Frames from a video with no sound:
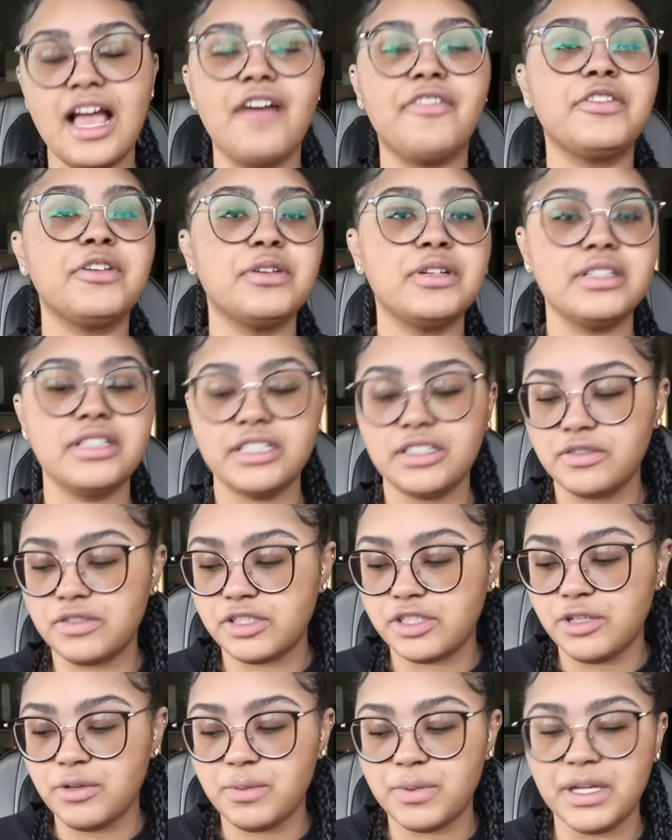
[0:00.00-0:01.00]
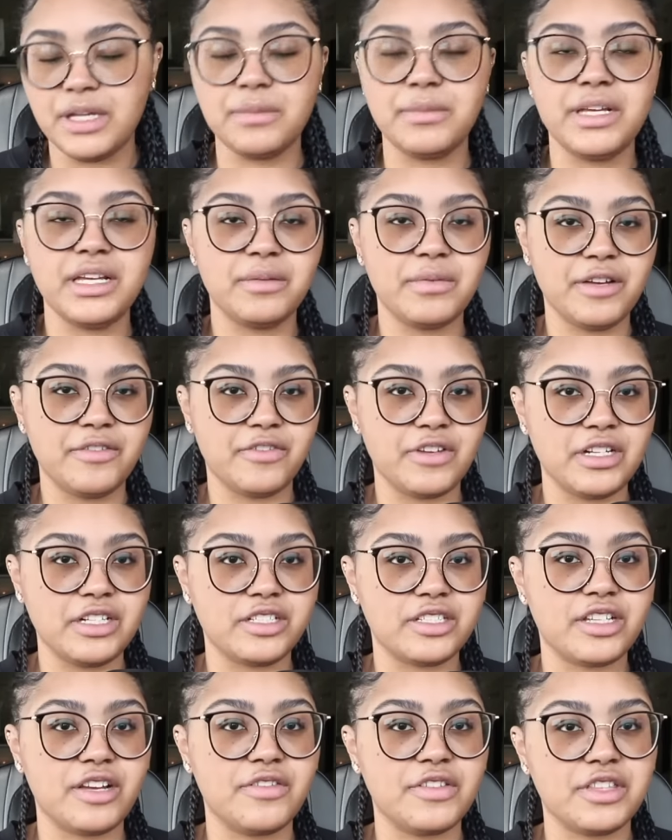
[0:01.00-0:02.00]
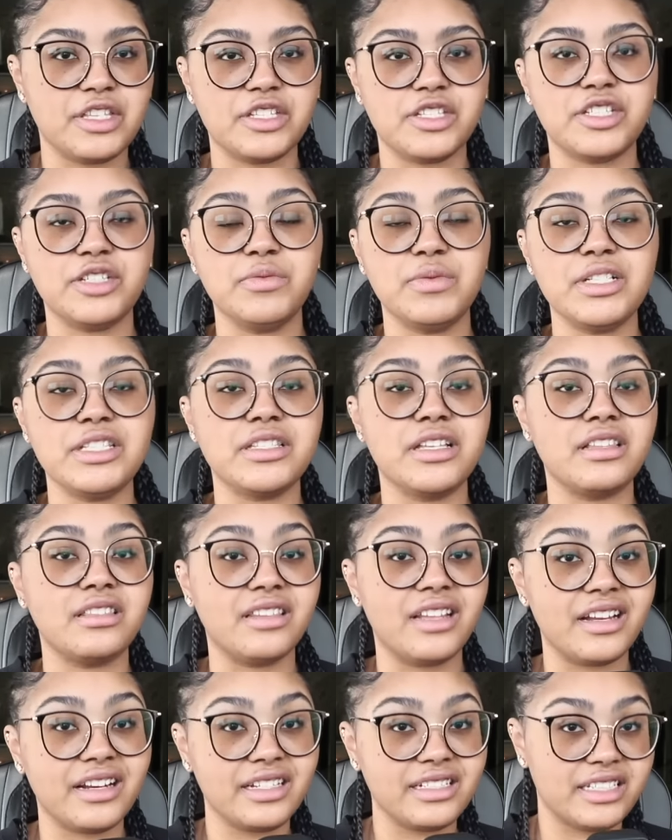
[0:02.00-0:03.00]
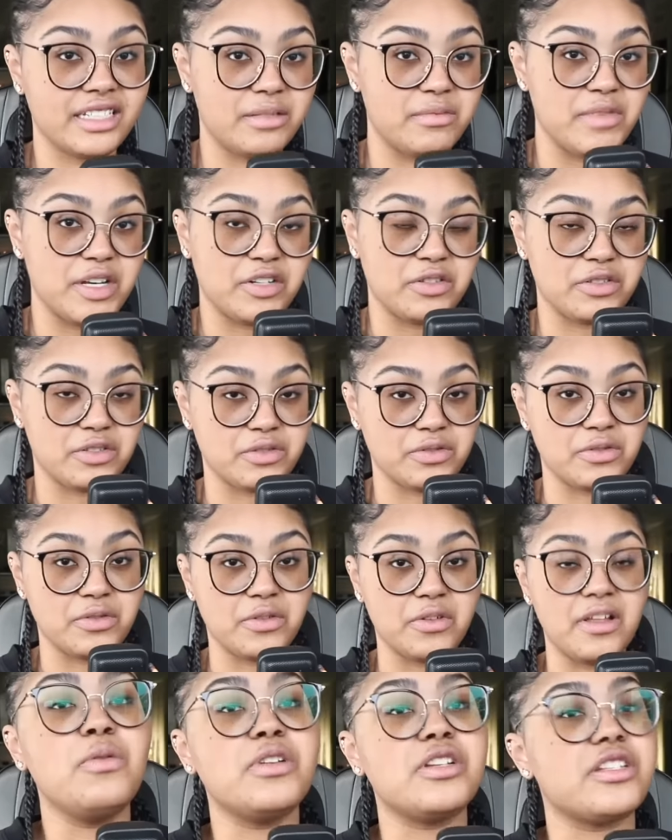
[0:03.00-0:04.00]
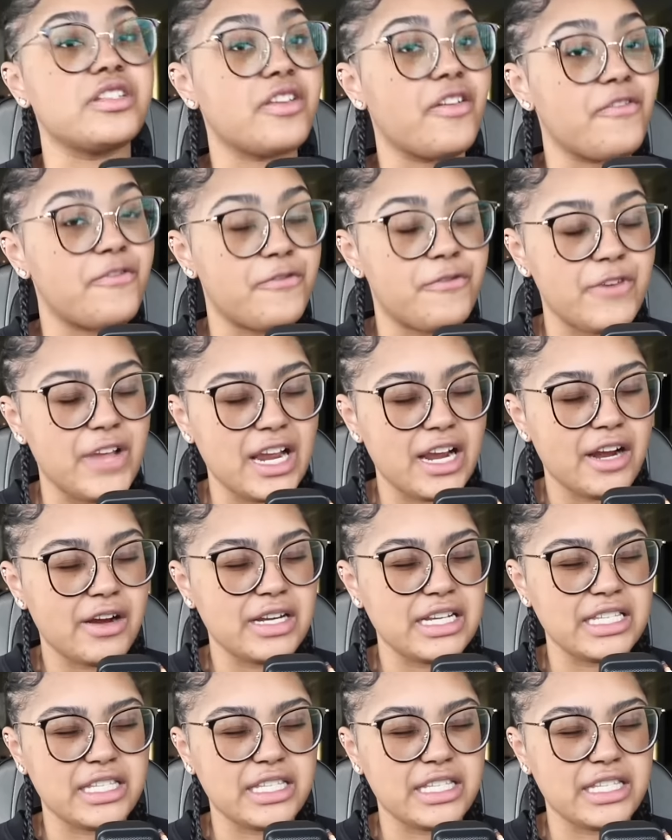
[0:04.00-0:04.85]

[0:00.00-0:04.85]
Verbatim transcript: After a little snooping, me and my friend discovered that she went to Ludington Middle School, which is a very